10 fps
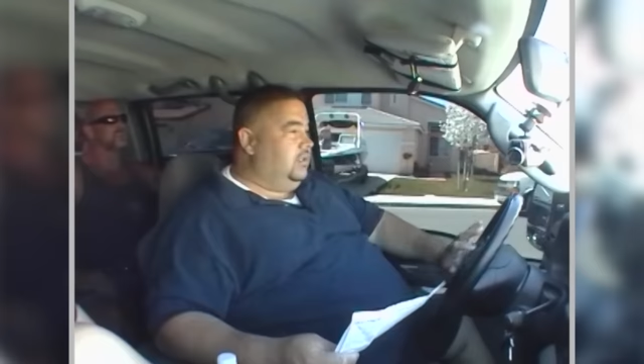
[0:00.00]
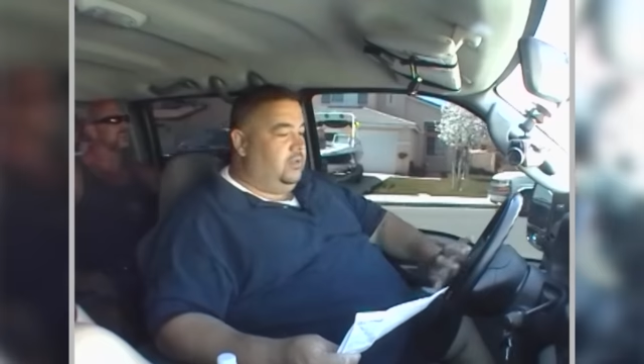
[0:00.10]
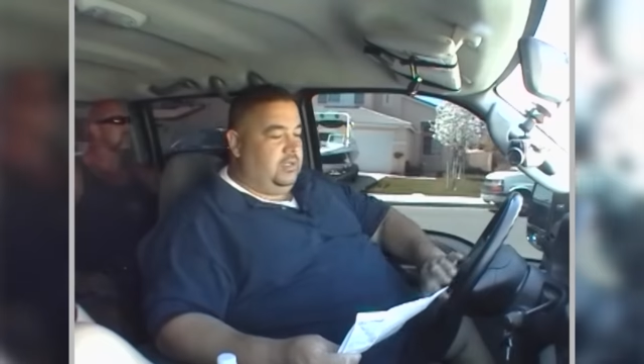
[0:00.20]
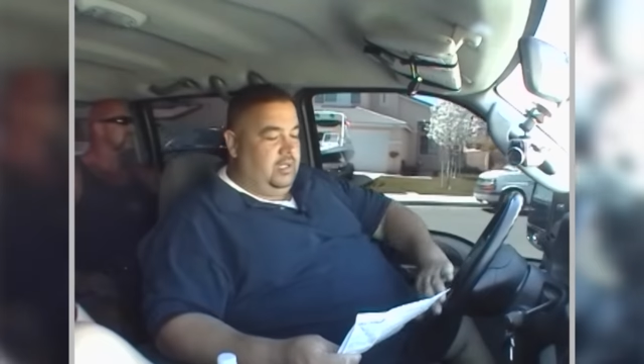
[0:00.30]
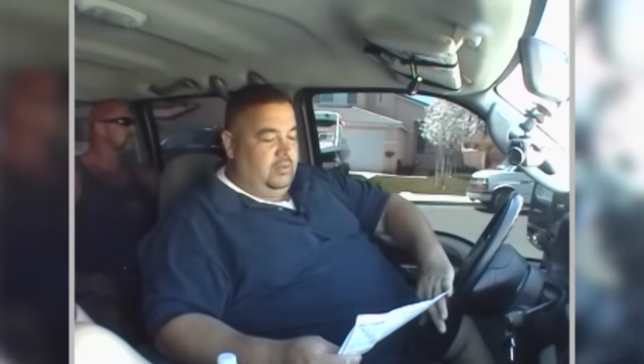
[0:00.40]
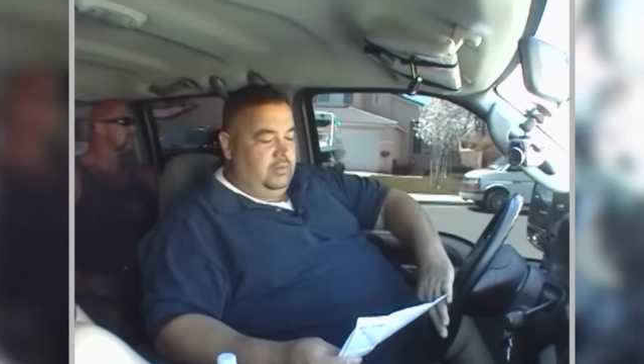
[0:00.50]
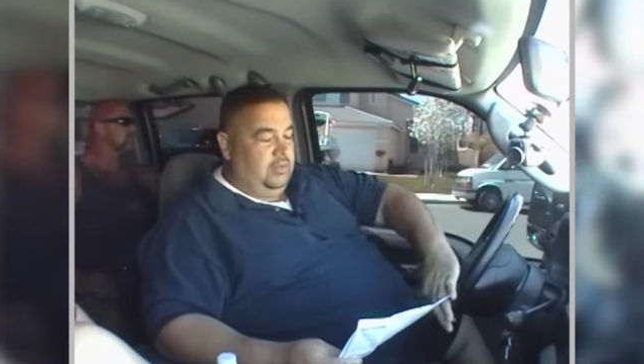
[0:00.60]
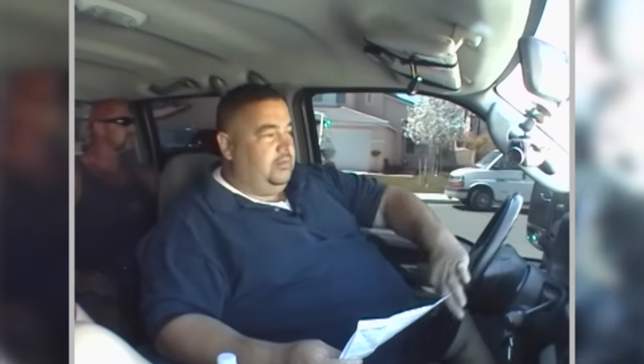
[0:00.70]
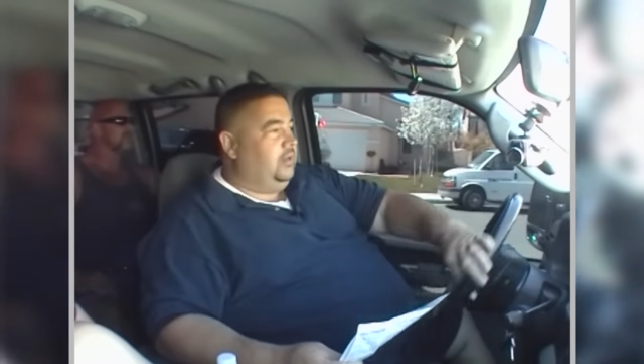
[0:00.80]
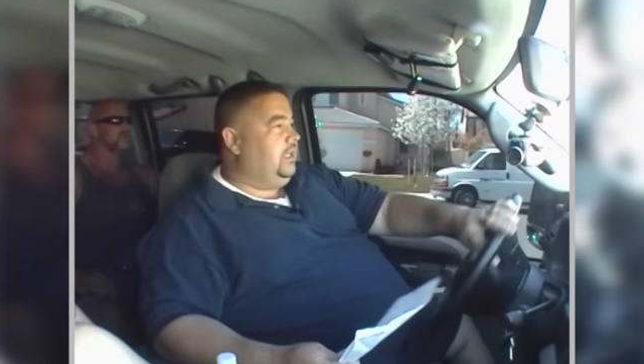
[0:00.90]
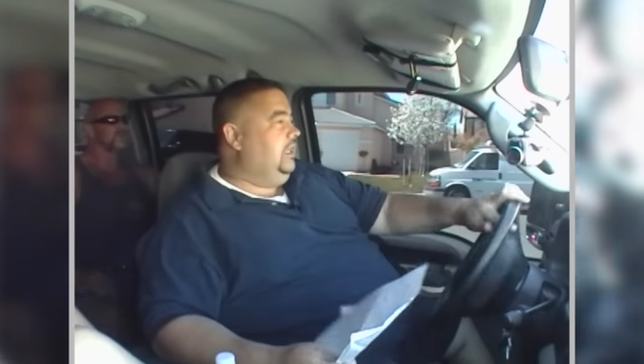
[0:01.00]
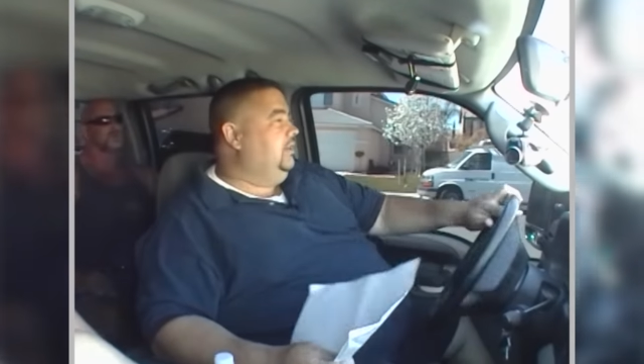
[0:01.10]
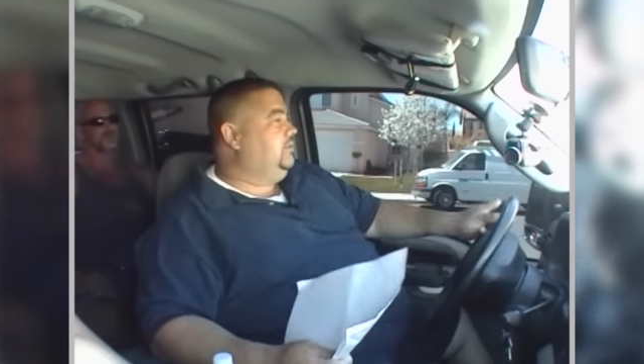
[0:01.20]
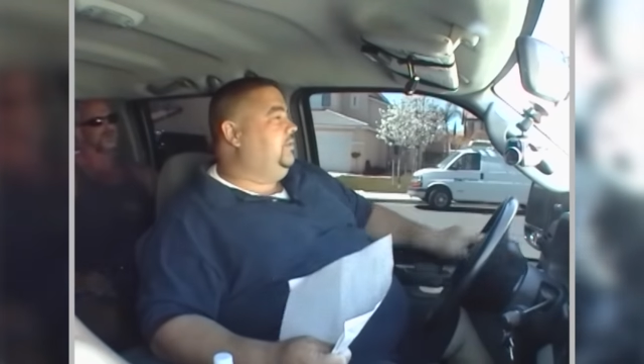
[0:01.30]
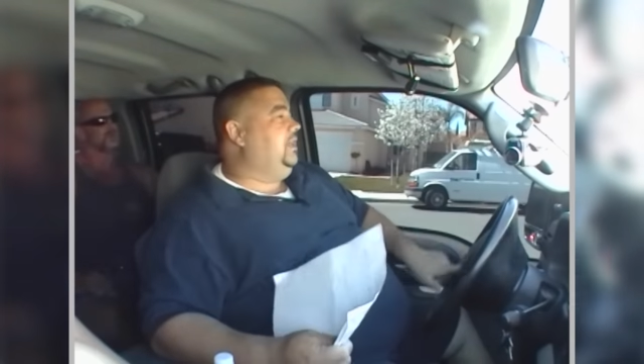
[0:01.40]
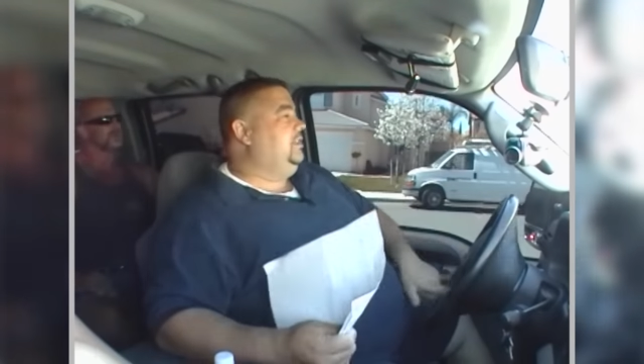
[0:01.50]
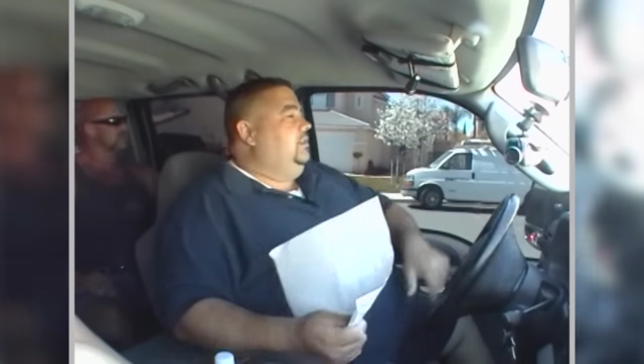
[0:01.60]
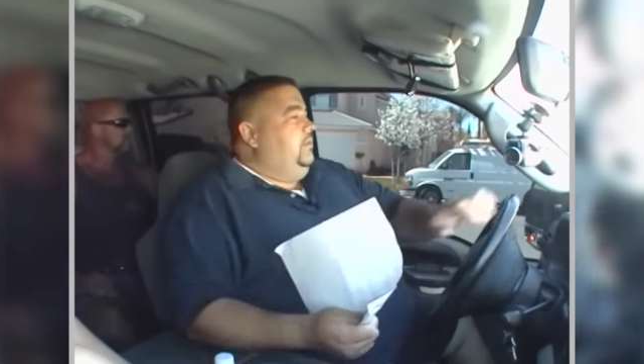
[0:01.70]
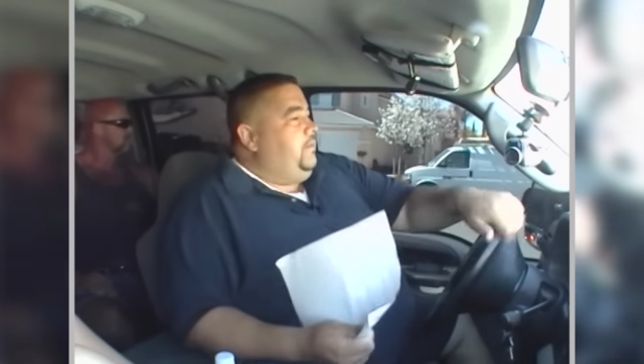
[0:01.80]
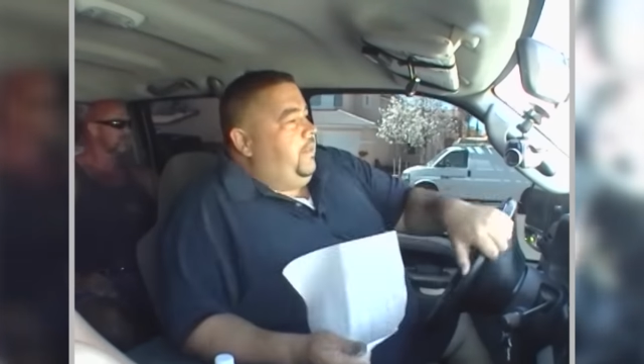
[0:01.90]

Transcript: Okay, hold on. Okay, here's what we got to do.